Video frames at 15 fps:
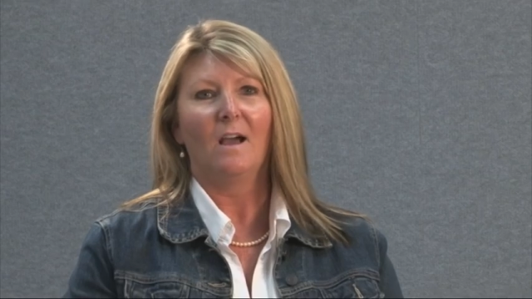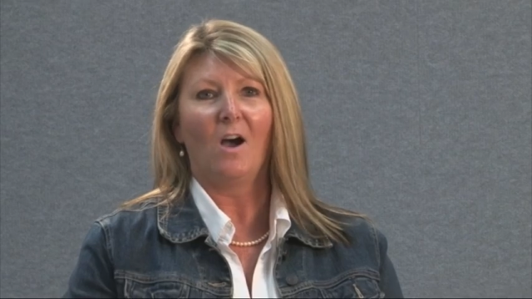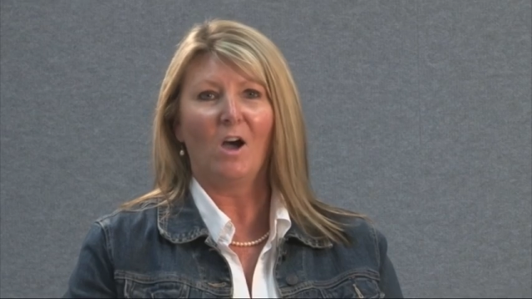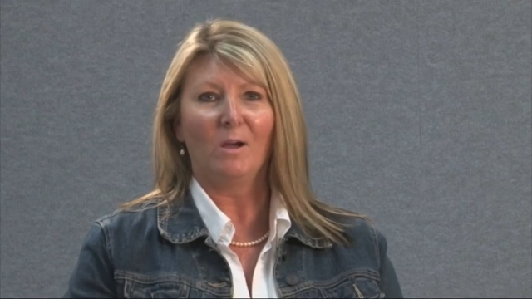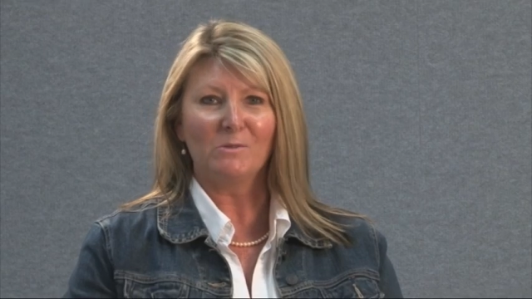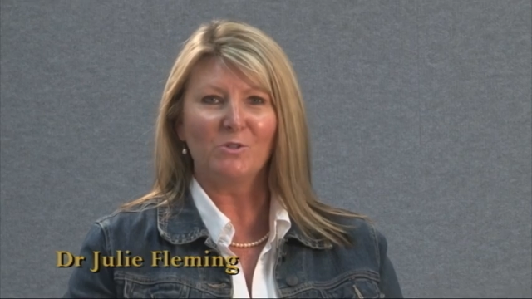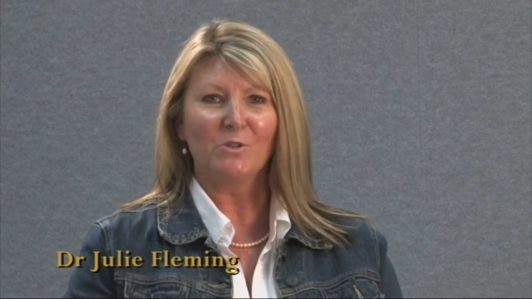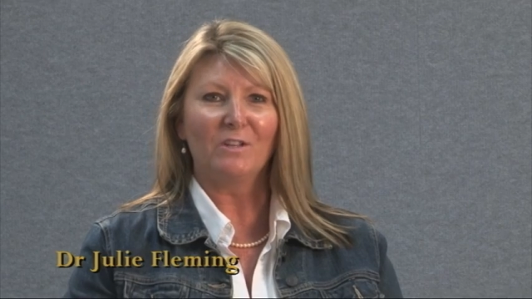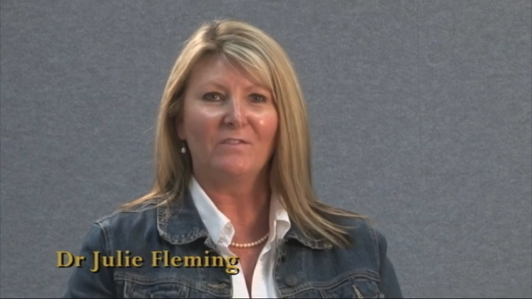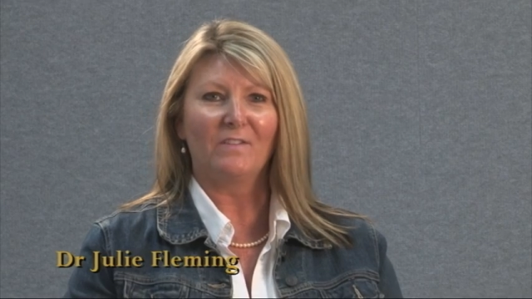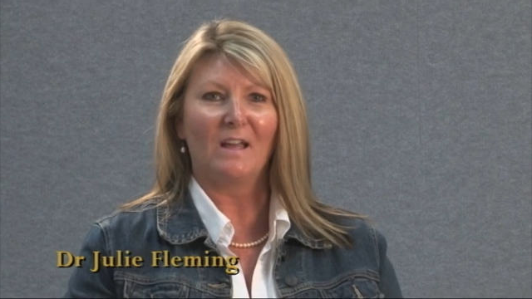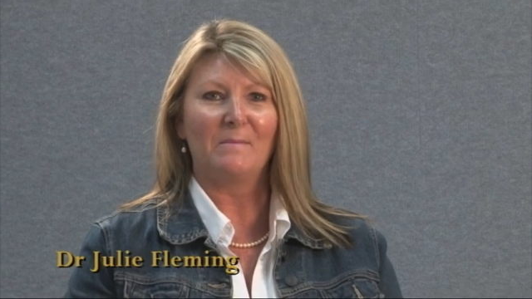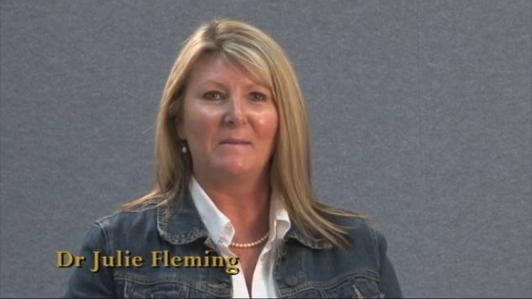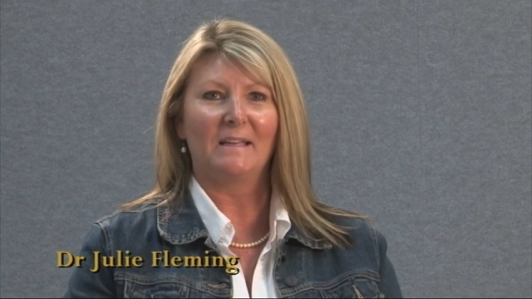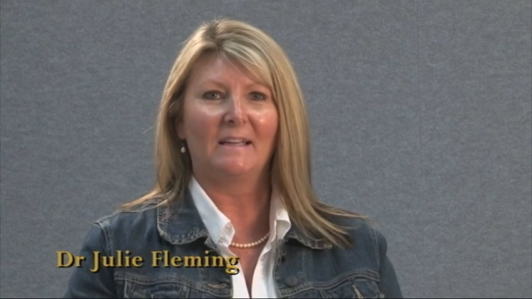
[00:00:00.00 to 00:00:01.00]
I'm Julie
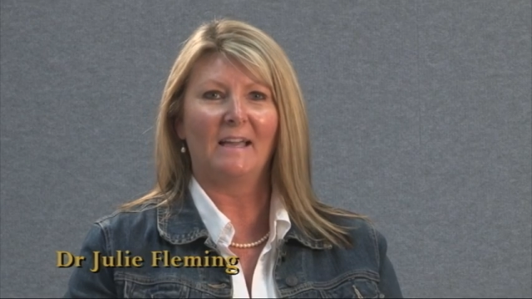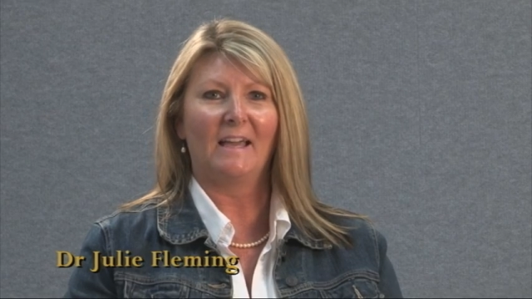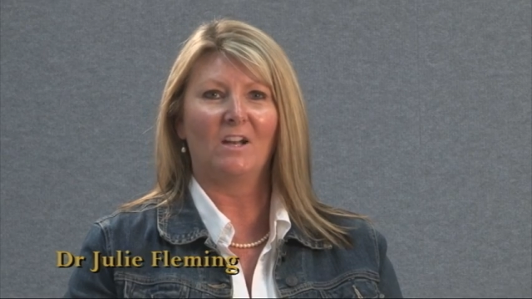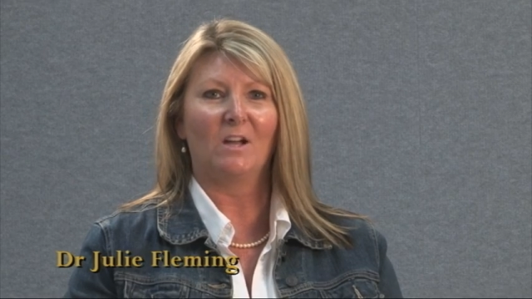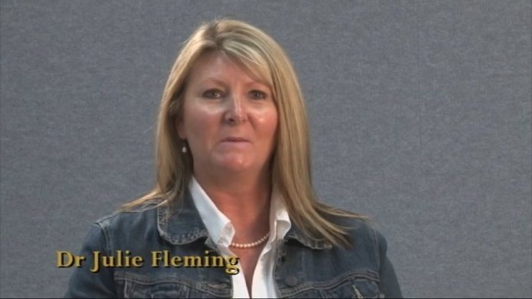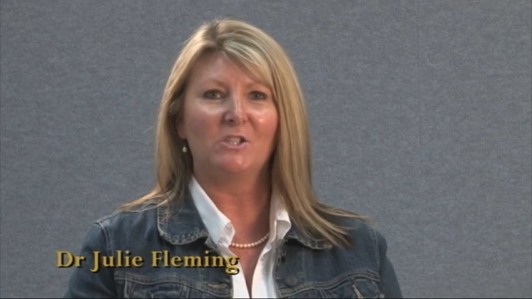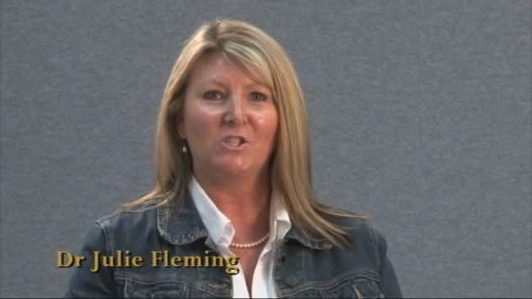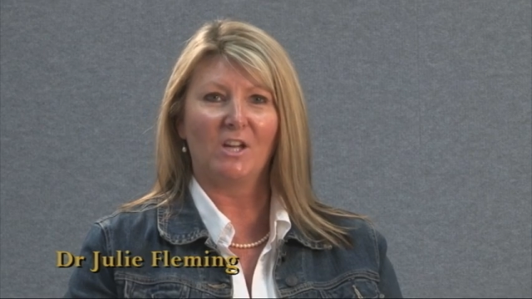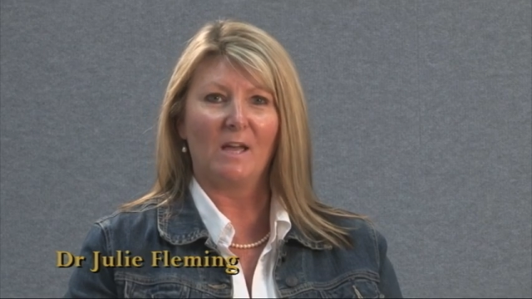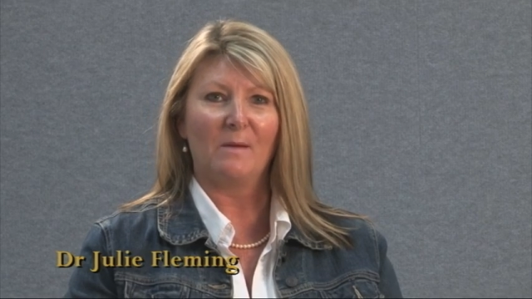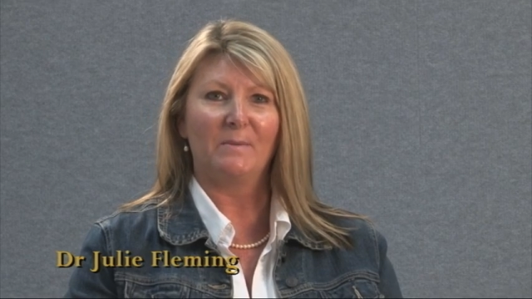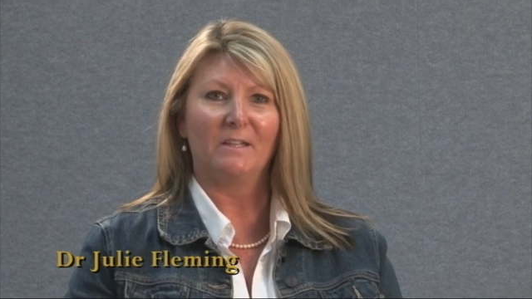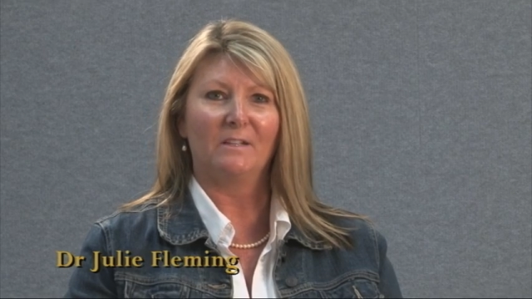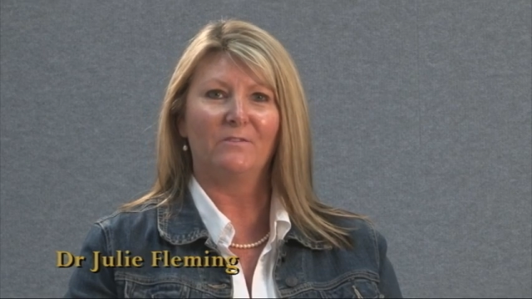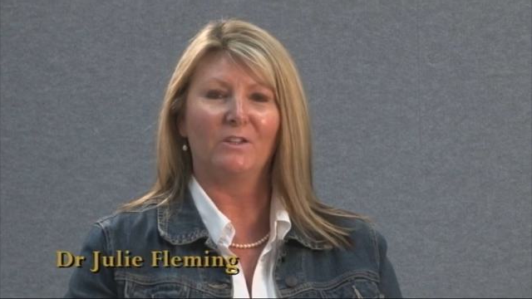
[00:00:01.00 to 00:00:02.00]
Fleming, and I'm the
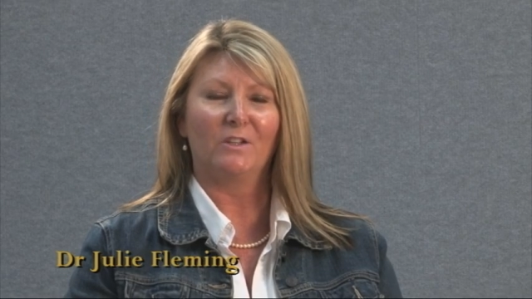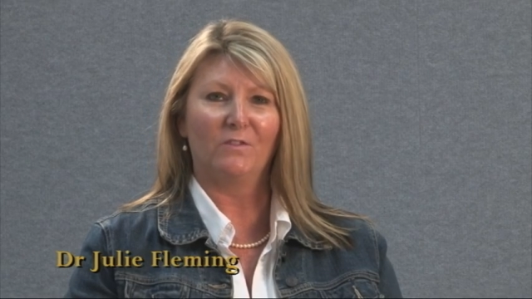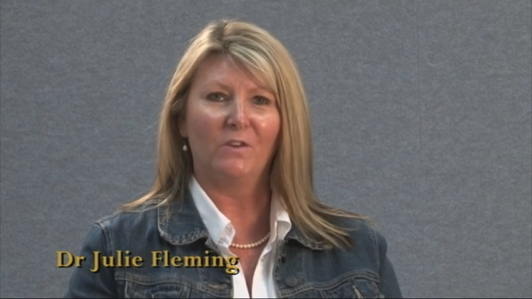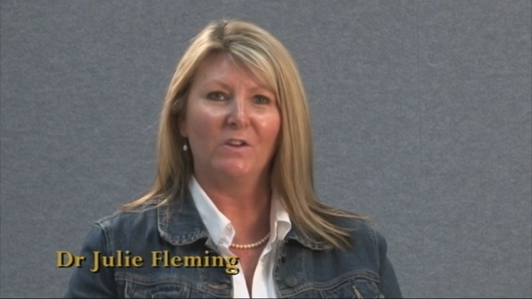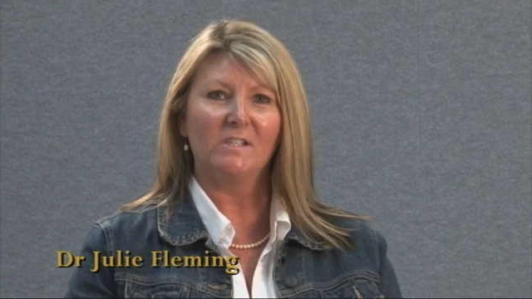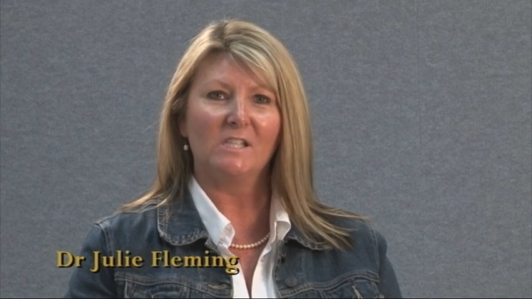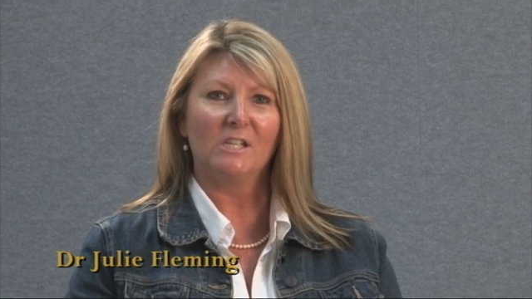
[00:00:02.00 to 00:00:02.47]
champion for the First